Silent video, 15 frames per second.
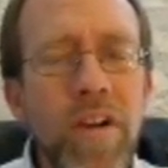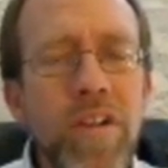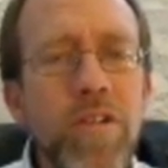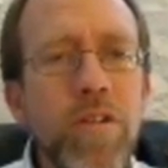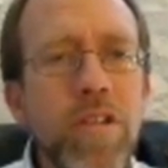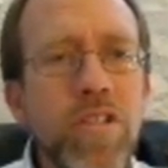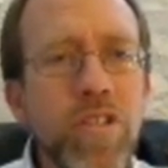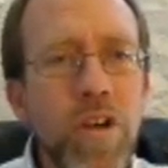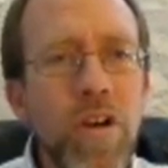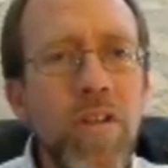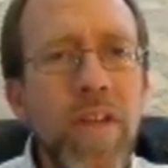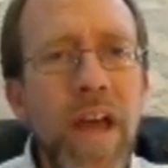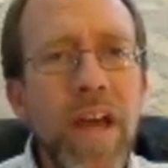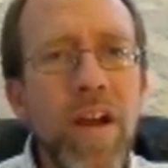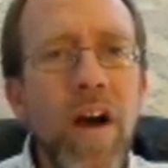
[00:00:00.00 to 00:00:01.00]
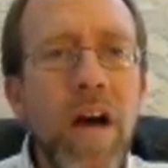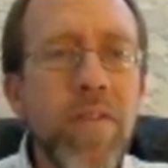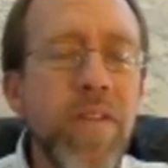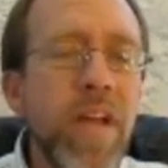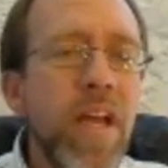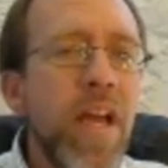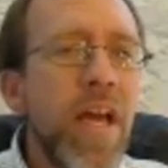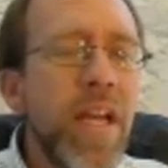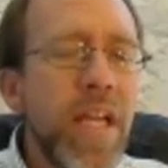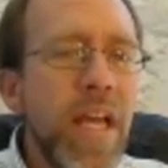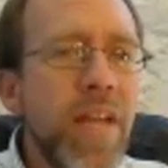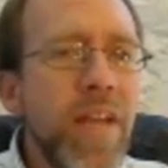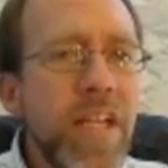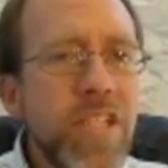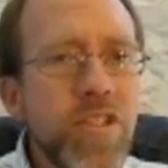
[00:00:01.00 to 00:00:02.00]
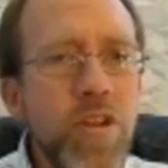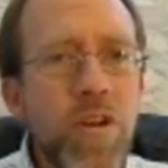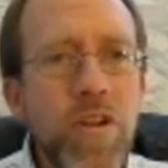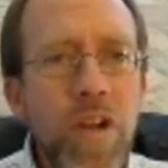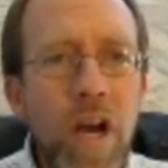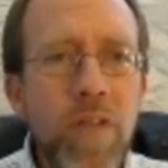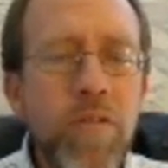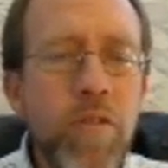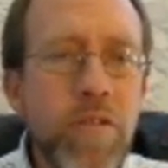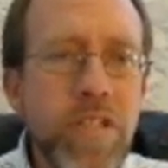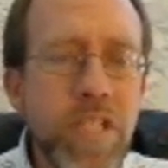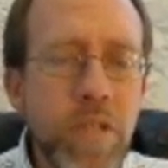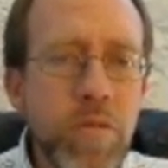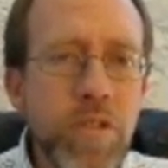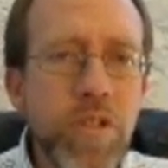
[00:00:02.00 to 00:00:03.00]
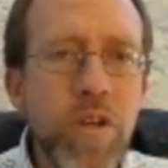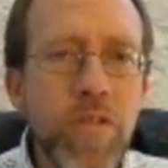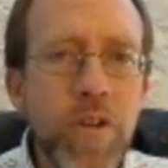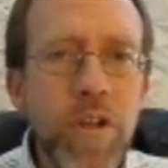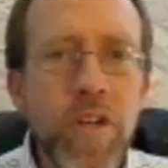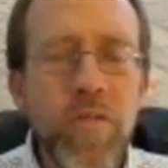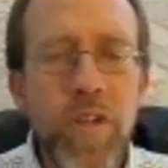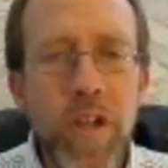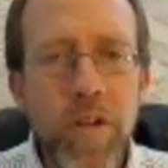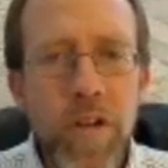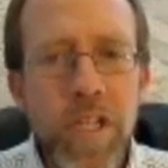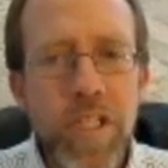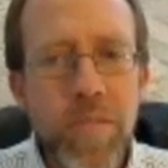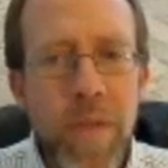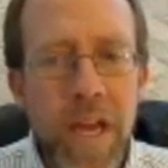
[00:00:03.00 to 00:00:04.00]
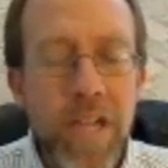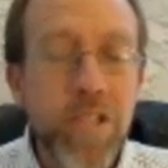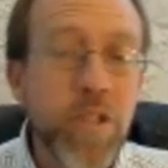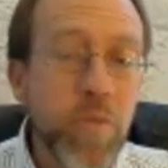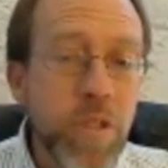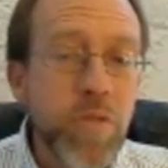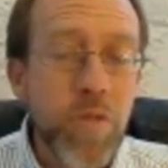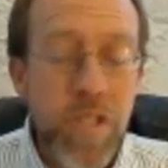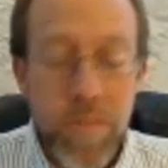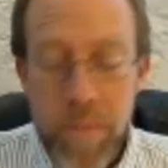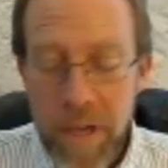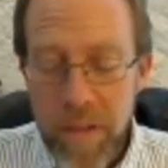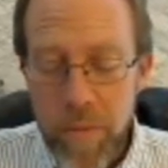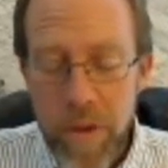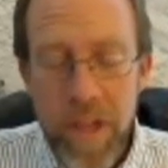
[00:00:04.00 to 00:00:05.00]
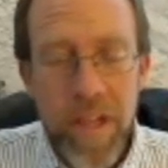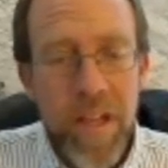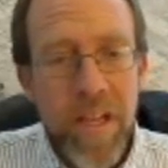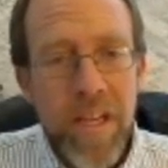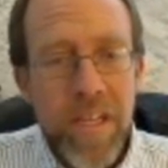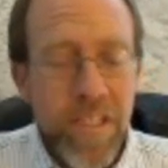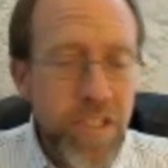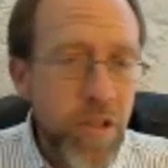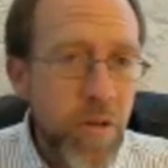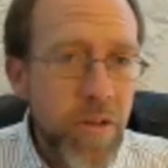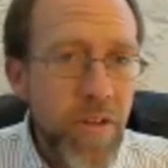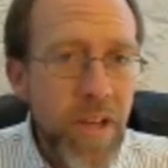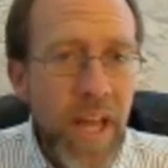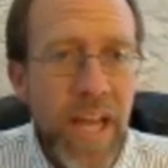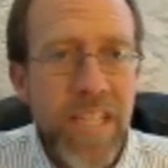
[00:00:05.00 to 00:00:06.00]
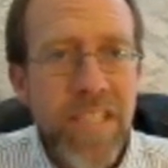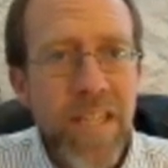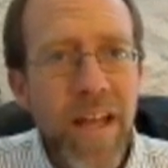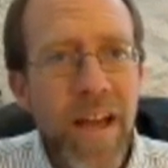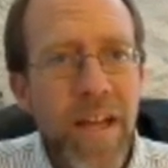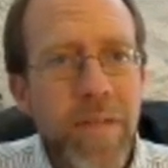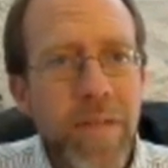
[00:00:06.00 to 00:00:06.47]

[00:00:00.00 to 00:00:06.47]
You can turn that off. And again, that's turned off through the SQL Server Configuration Manager, which was, by the way, shown in the last slide.